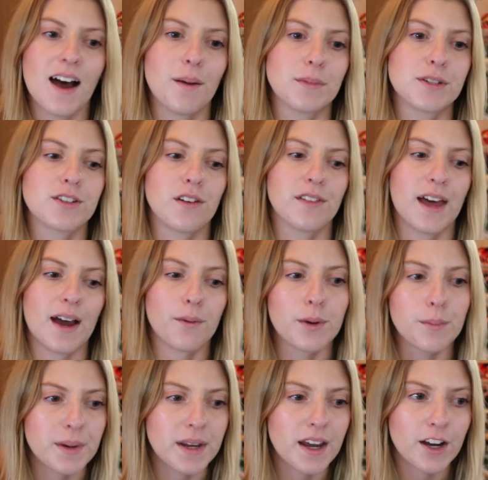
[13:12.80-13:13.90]
So that would
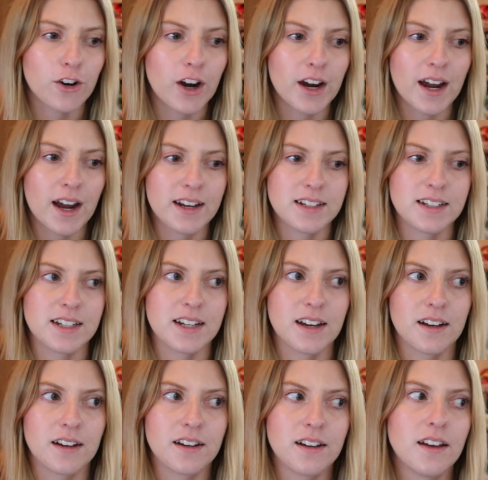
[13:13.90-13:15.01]
be a great
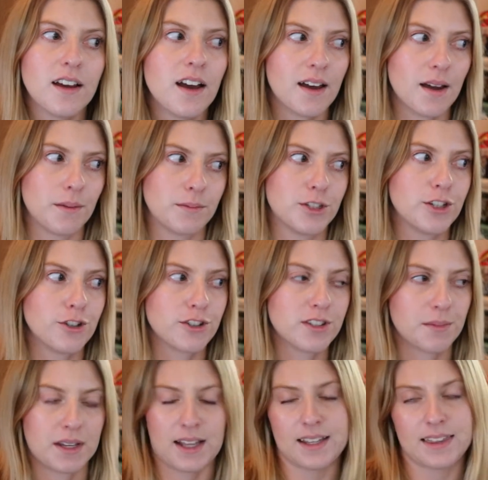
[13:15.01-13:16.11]
idea. To do
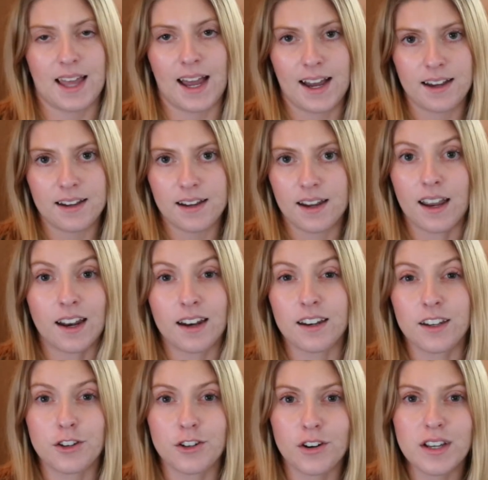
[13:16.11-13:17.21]
something like that, and
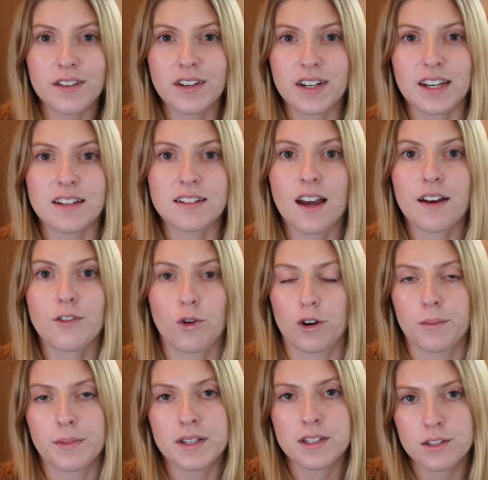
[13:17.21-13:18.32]
you don't even need to have
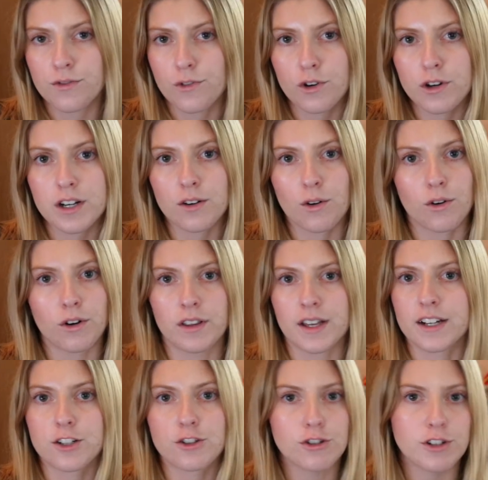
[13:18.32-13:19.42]
ornaments for it or
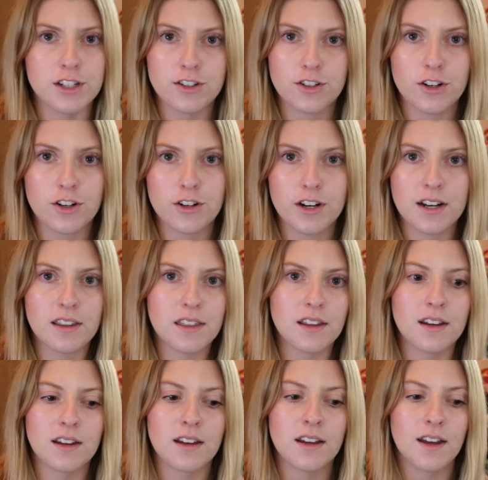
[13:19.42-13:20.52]
like a tree skirt or
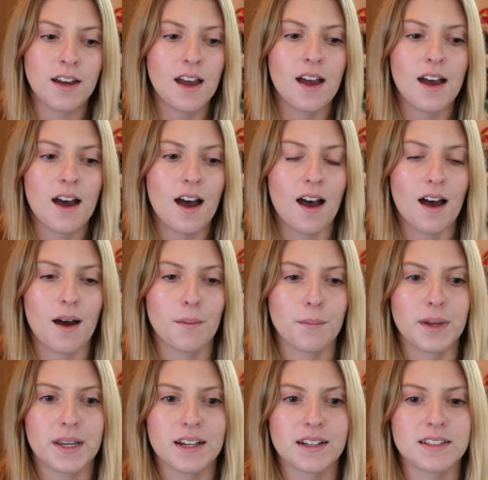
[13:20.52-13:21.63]
anything,
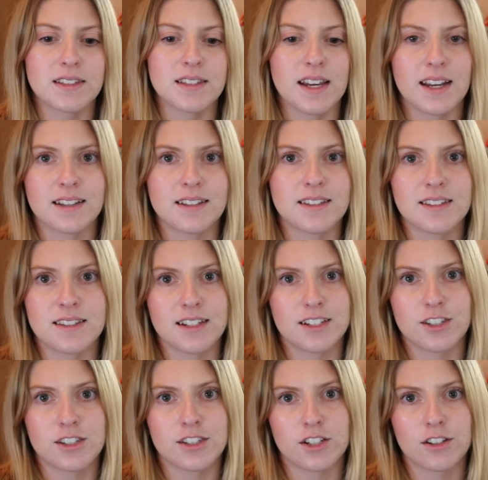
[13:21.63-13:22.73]
because it's
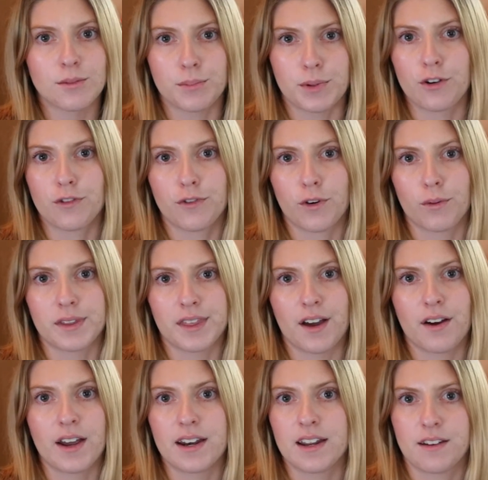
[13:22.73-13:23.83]
still beautiful
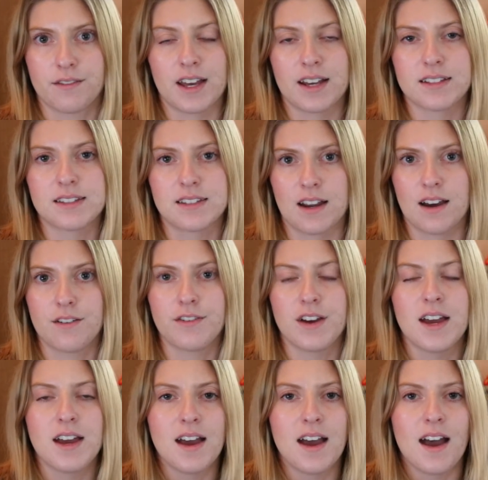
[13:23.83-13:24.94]
without any of that stuff.
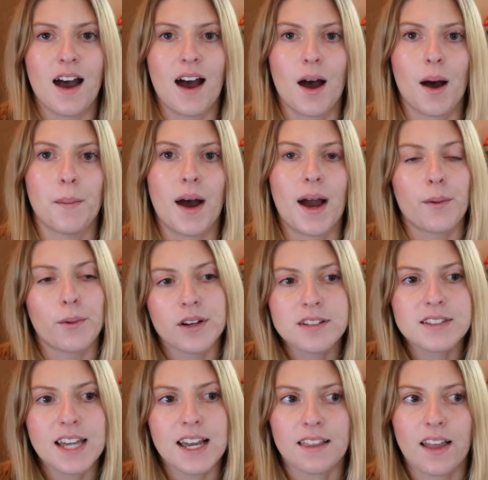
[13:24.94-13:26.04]
I will
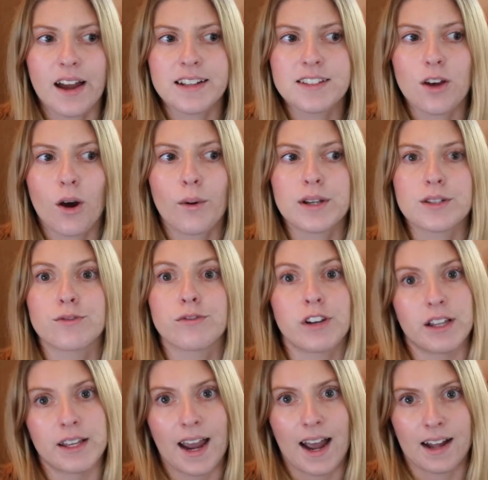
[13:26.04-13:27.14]
say lights always
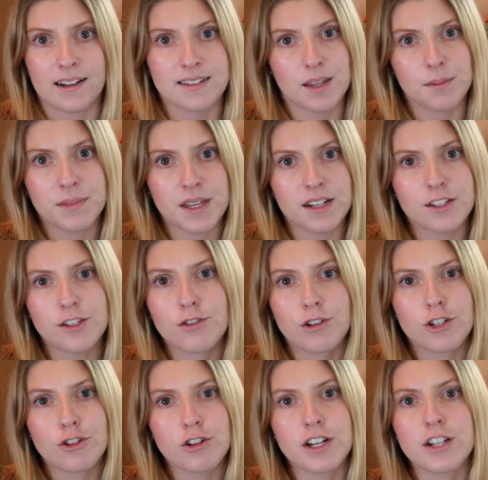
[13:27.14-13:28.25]
really add something to a
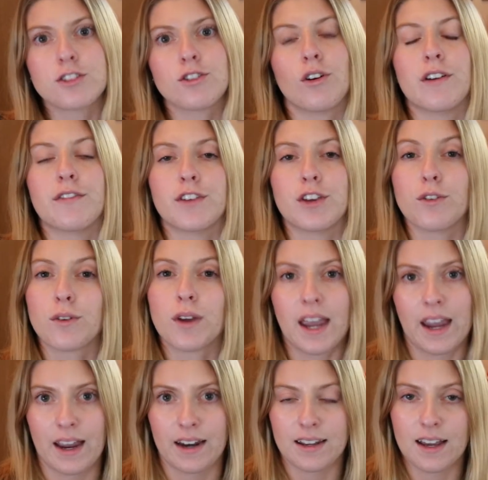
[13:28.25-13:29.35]
tree, so if you
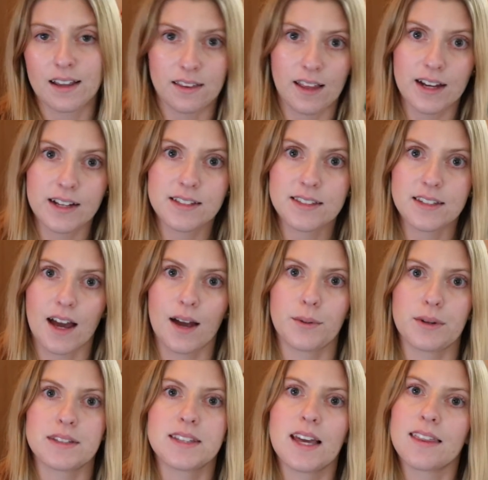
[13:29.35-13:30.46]
can get lights, I
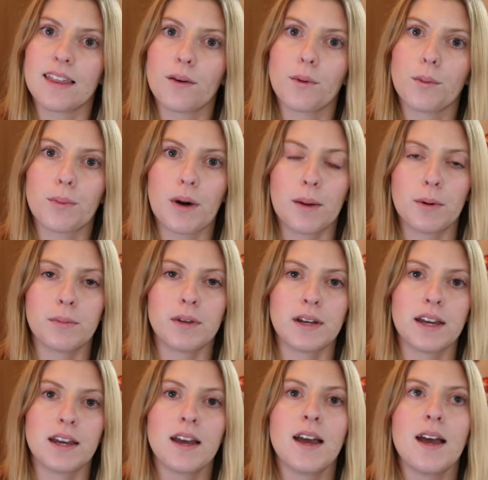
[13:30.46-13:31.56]
would say that will
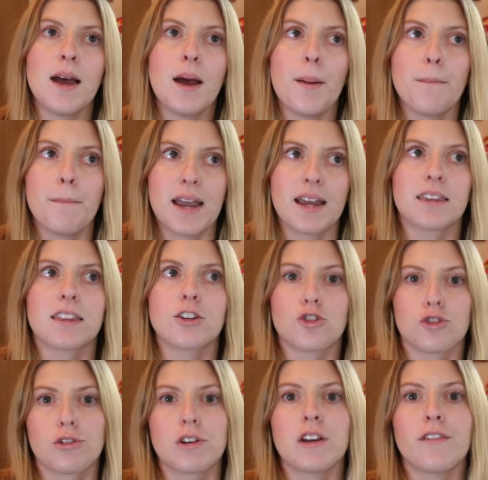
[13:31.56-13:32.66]
probably make the
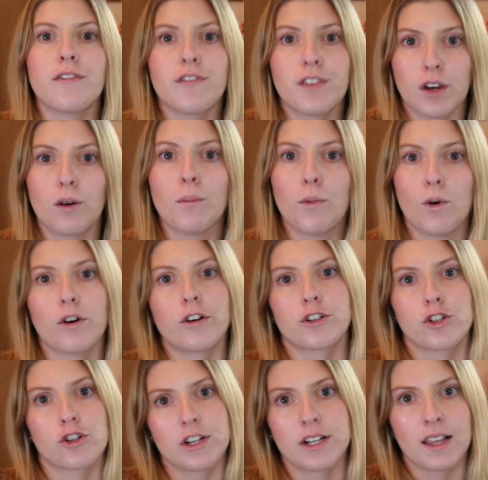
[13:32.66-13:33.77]
tree feel more
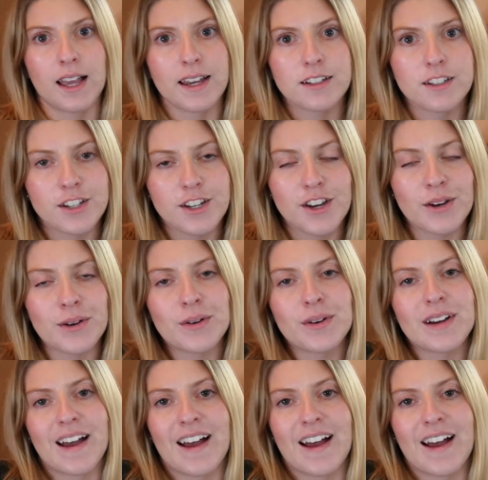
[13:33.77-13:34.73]
tree-like to you.